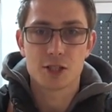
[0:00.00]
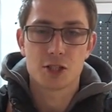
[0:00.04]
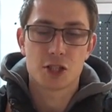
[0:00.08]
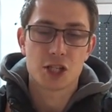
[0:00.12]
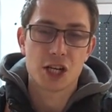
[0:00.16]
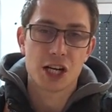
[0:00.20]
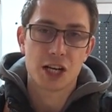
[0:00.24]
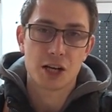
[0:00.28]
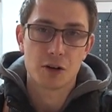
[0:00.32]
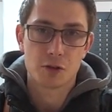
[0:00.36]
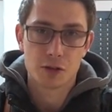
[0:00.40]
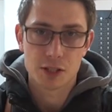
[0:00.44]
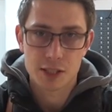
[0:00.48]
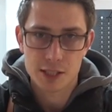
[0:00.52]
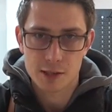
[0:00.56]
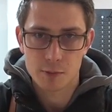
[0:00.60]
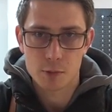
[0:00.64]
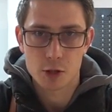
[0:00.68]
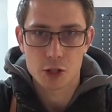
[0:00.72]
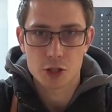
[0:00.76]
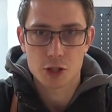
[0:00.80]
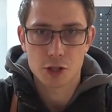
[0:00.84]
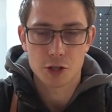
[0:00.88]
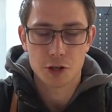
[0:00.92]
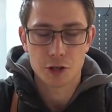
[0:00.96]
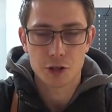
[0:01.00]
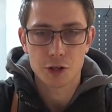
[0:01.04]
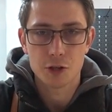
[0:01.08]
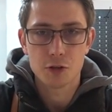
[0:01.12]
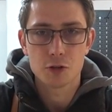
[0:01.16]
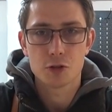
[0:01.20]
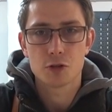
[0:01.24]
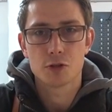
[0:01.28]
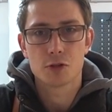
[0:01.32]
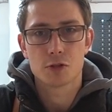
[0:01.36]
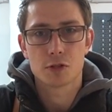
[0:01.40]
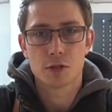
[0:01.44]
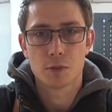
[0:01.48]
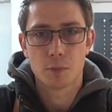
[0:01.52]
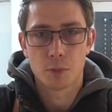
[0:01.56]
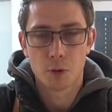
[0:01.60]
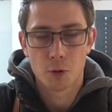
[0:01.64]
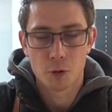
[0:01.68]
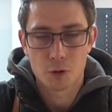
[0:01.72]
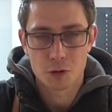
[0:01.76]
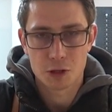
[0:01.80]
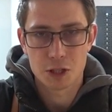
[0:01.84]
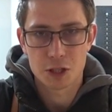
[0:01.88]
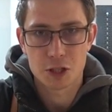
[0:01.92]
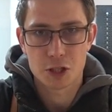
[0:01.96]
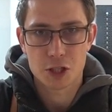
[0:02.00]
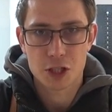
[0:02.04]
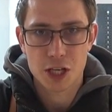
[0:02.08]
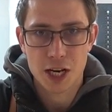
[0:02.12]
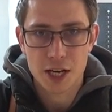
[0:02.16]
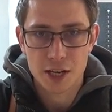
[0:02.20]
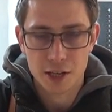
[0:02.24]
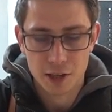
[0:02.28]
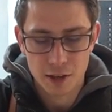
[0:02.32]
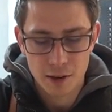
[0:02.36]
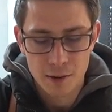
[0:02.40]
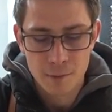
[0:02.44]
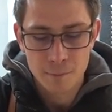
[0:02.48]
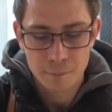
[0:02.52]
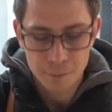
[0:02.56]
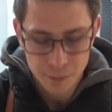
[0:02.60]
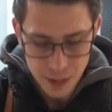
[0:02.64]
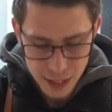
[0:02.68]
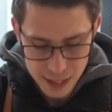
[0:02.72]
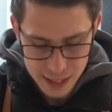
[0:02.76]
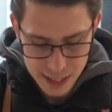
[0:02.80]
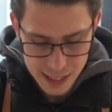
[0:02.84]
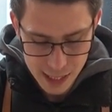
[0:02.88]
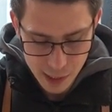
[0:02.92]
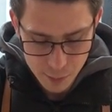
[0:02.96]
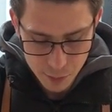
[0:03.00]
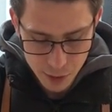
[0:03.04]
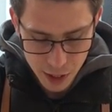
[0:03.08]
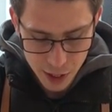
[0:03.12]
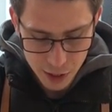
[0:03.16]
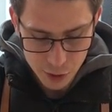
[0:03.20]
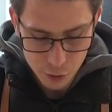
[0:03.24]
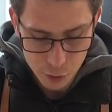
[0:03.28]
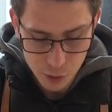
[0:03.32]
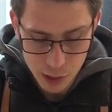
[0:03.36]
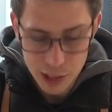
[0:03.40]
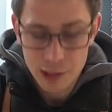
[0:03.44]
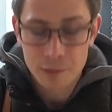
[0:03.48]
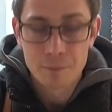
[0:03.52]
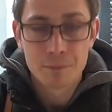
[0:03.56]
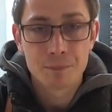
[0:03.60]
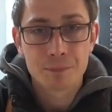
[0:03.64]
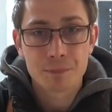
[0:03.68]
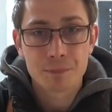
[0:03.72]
to check out StemEngineer.eu to support the channel in some kind of way.